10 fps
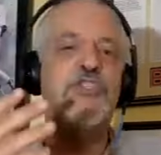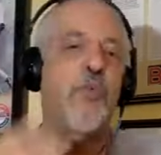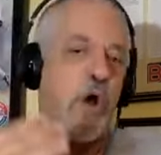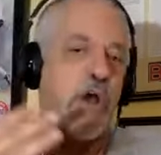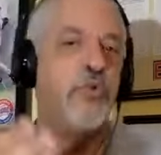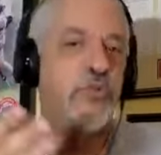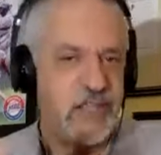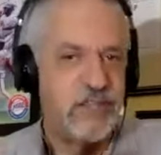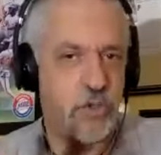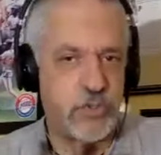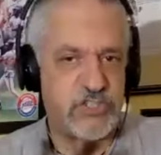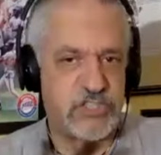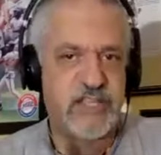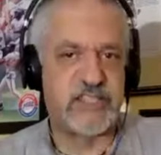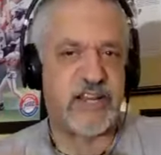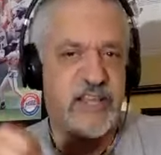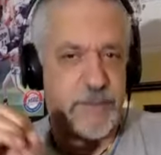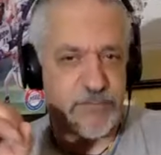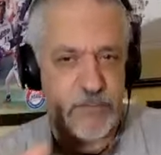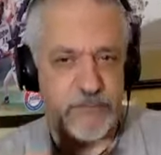He's the one who did those
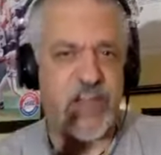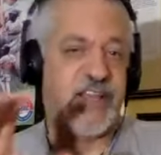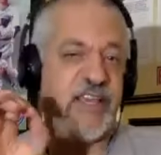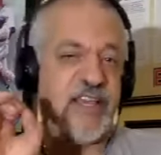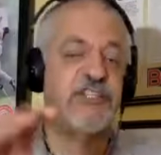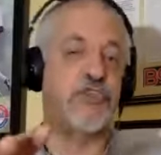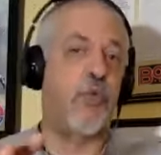things and kept him fighting.